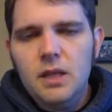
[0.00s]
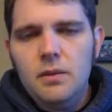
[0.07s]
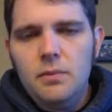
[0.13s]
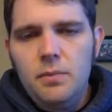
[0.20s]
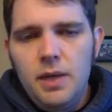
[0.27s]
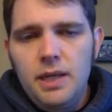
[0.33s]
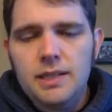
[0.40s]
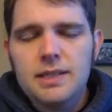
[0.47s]

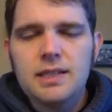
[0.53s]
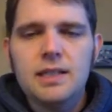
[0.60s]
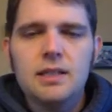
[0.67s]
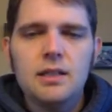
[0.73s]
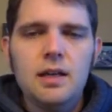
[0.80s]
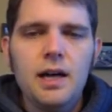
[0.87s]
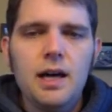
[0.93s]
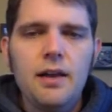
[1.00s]
But
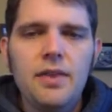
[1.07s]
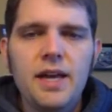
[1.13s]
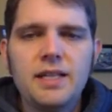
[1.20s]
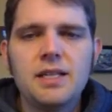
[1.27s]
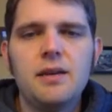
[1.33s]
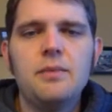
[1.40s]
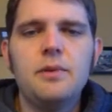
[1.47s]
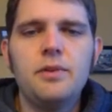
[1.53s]

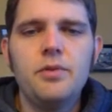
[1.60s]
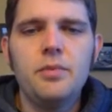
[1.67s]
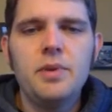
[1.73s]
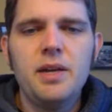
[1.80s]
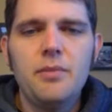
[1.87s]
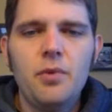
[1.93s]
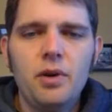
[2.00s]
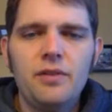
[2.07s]
it would be
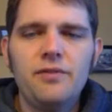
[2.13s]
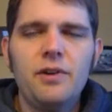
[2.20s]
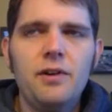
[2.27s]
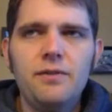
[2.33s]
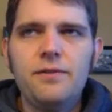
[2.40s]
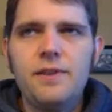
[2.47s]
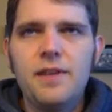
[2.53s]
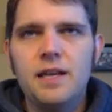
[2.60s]
a more
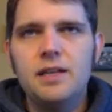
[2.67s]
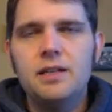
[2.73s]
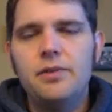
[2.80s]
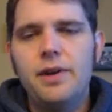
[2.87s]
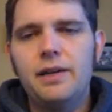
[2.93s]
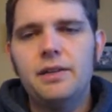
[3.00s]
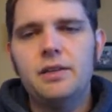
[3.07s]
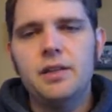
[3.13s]
involved thing to
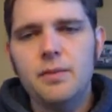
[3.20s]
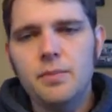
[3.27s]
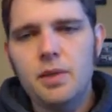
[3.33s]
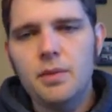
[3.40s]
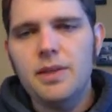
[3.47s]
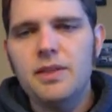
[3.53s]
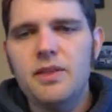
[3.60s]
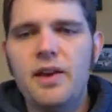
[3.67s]
actually
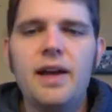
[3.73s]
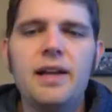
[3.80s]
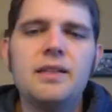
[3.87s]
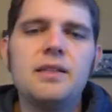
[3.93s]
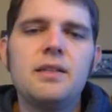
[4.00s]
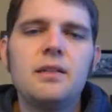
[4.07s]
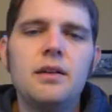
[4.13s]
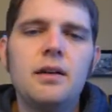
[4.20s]
implement that
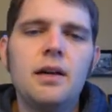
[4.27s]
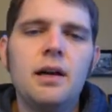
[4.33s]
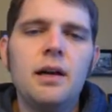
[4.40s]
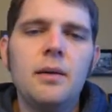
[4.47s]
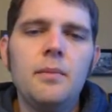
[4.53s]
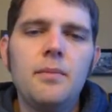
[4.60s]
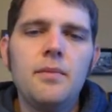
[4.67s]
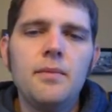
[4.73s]

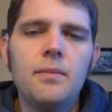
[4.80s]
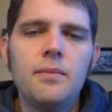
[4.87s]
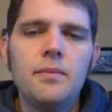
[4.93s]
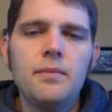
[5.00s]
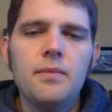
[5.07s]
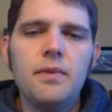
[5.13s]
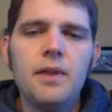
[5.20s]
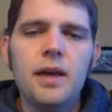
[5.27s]

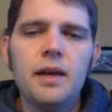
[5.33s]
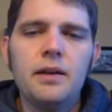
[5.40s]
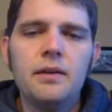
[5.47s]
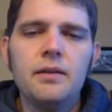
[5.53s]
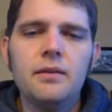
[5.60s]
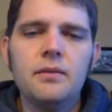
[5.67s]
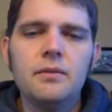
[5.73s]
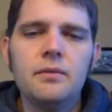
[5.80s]
than,
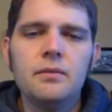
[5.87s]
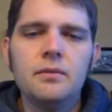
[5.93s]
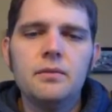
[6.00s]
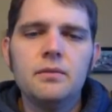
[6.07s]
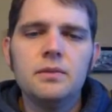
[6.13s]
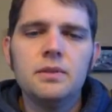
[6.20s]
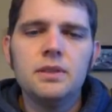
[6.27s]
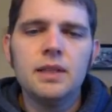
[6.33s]

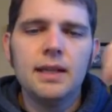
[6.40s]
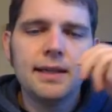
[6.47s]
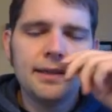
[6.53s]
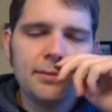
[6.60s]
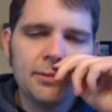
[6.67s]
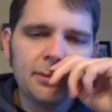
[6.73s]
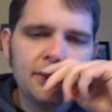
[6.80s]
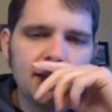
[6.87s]
like,
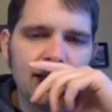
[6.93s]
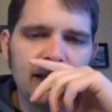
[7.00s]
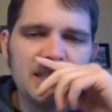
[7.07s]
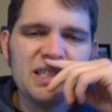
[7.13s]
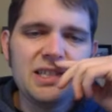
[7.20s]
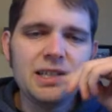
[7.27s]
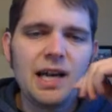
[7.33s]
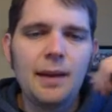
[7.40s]
I couldn't
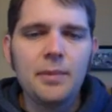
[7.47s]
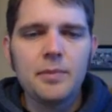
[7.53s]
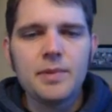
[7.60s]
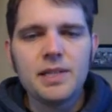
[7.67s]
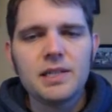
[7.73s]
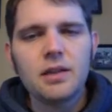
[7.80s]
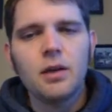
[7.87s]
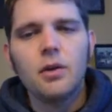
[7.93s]
just copy and
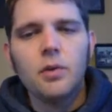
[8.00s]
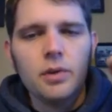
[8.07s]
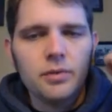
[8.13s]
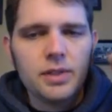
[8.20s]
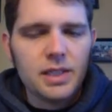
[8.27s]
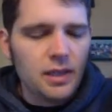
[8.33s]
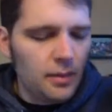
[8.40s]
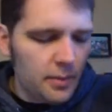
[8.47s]
paste code. It
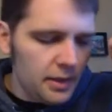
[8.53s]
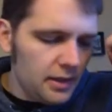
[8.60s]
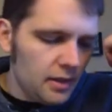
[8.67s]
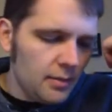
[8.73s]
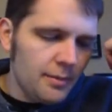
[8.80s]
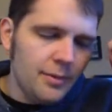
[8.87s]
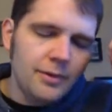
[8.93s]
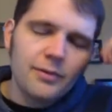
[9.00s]
was going to be a little
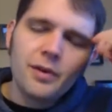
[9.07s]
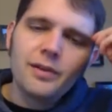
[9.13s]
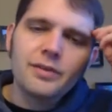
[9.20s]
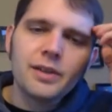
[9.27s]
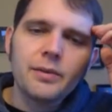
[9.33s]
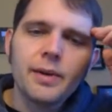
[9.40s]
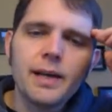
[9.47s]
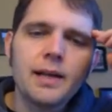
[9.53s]
bit more involved,
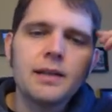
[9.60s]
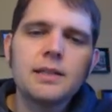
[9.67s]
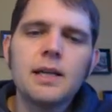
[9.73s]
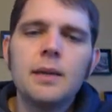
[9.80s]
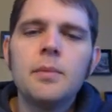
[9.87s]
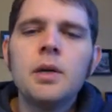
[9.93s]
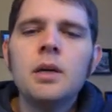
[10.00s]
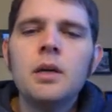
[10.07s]
and I ran out of
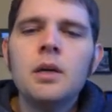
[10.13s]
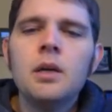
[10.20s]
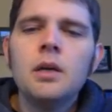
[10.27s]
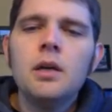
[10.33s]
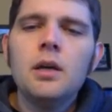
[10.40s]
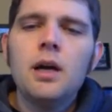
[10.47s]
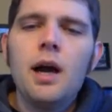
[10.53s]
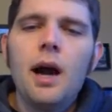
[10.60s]
time.
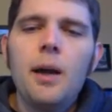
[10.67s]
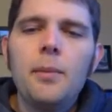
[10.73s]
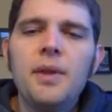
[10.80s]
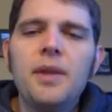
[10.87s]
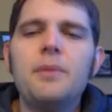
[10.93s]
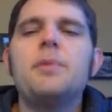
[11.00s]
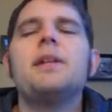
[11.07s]
But that would be